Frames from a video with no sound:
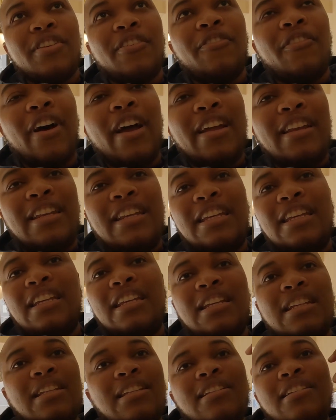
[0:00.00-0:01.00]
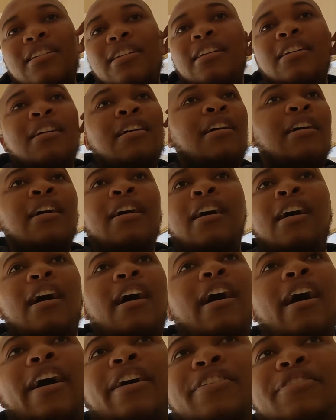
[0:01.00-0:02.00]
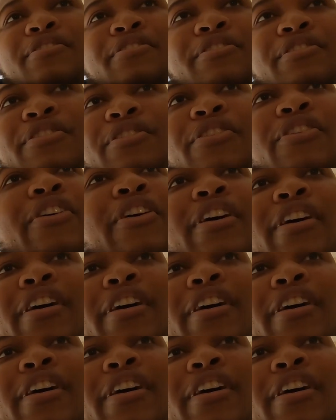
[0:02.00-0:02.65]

If I need, I don't know,